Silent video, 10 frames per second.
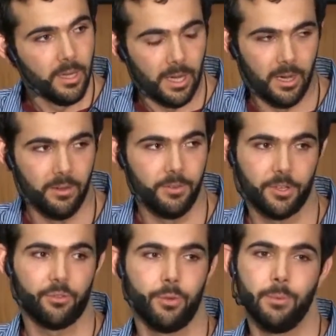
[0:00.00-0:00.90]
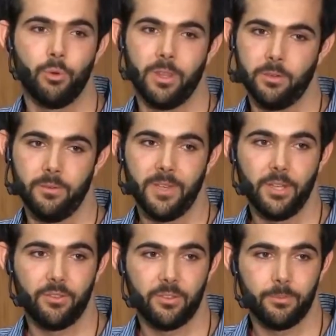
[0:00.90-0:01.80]
of extreme weather
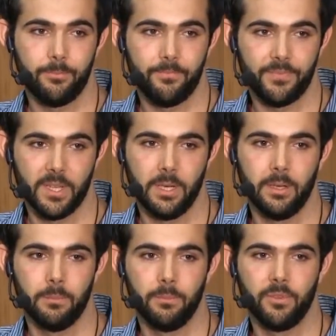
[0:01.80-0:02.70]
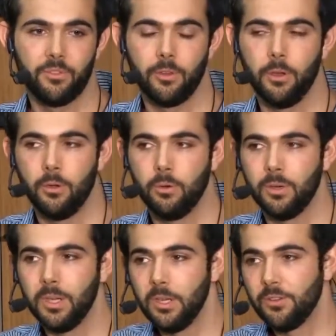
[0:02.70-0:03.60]
events.
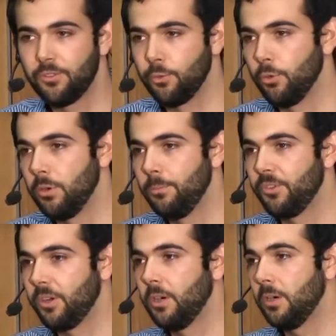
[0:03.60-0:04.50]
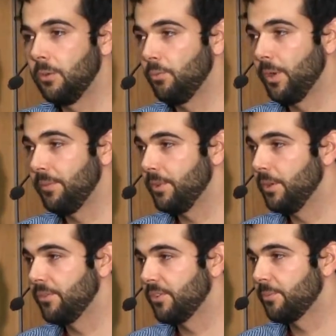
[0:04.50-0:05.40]
So storms are one of
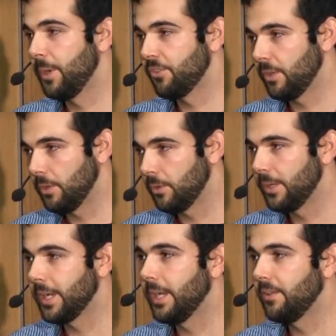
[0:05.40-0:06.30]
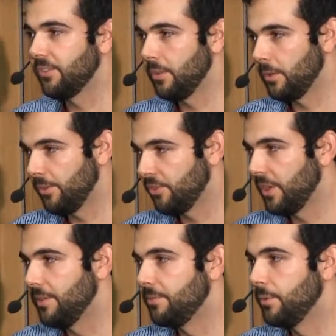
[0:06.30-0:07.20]
those, especially hurricanes and large
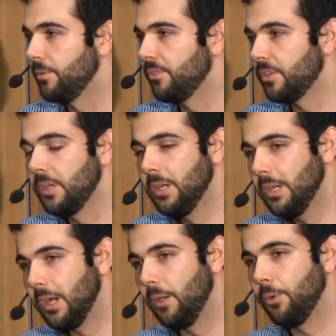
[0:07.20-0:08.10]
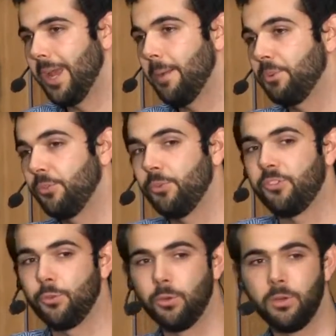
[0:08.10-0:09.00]
typhoons. What happens with
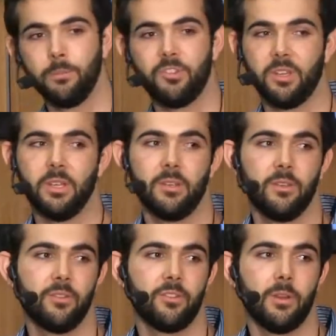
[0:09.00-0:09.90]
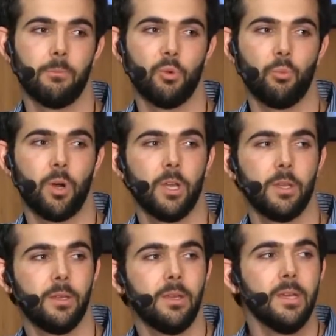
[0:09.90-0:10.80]
storms is, number
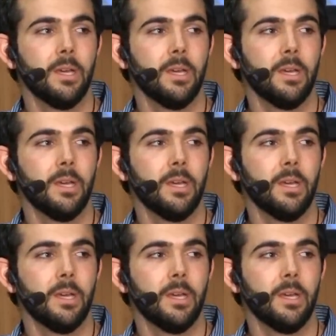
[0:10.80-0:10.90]
one,